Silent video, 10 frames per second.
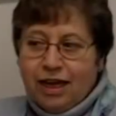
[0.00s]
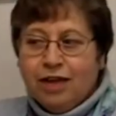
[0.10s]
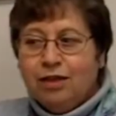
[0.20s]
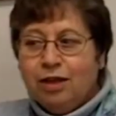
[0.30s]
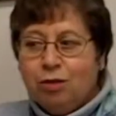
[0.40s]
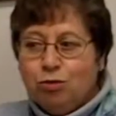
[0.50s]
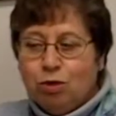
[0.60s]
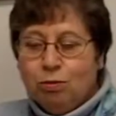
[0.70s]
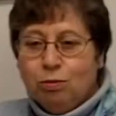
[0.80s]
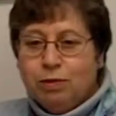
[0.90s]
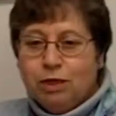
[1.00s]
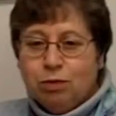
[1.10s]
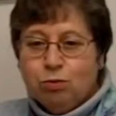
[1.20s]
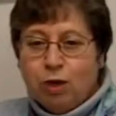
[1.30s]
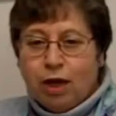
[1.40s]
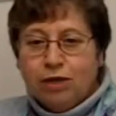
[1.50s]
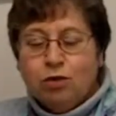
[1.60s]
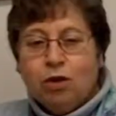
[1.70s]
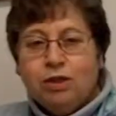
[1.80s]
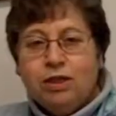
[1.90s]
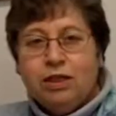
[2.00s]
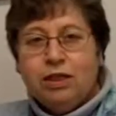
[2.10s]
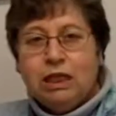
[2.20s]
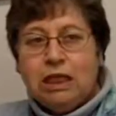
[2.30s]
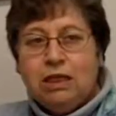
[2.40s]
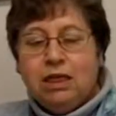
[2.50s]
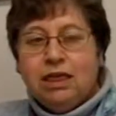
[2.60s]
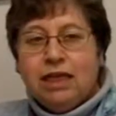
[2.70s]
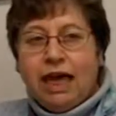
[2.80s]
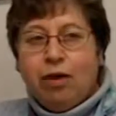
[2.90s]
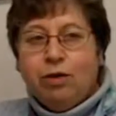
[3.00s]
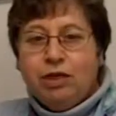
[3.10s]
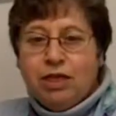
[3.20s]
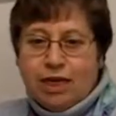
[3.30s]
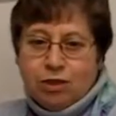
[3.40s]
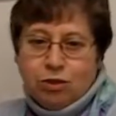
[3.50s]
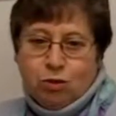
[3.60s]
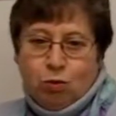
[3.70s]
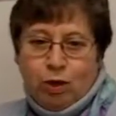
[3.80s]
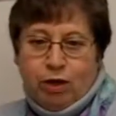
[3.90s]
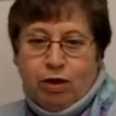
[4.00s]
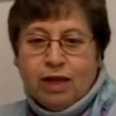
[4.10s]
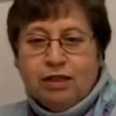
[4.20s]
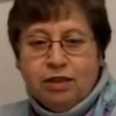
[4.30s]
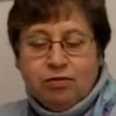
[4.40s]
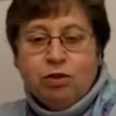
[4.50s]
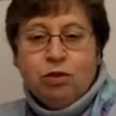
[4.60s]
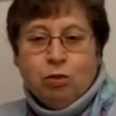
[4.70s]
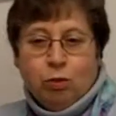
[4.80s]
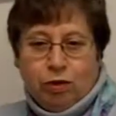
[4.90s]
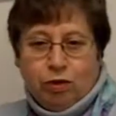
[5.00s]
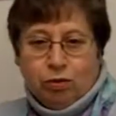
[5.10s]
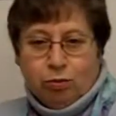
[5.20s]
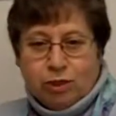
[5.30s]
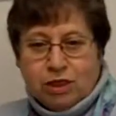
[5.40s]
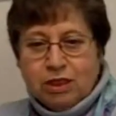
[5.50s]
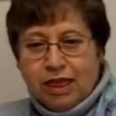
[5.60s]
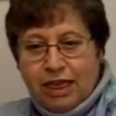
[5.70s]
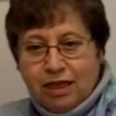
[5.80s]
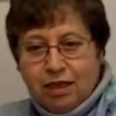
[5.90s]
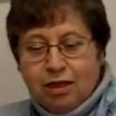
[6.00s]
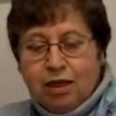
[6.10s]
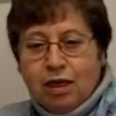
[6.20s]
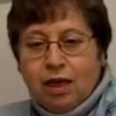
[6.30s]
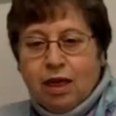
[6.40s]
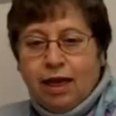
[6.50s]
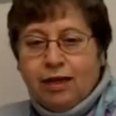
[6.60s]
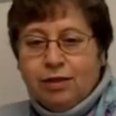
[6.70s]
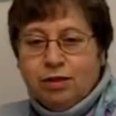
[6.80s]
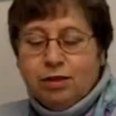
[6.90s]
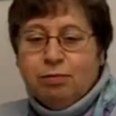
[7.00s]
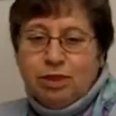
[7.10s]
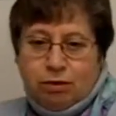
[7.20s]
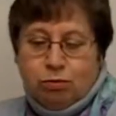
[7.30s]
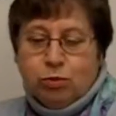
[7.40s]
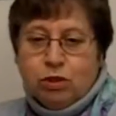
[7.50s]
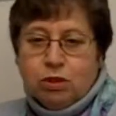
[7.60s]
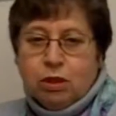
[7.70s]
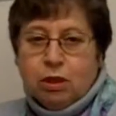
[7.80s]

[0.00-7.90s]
I had a lot of trouble because I taught in the county next to where I lived and to where there was a league, and was.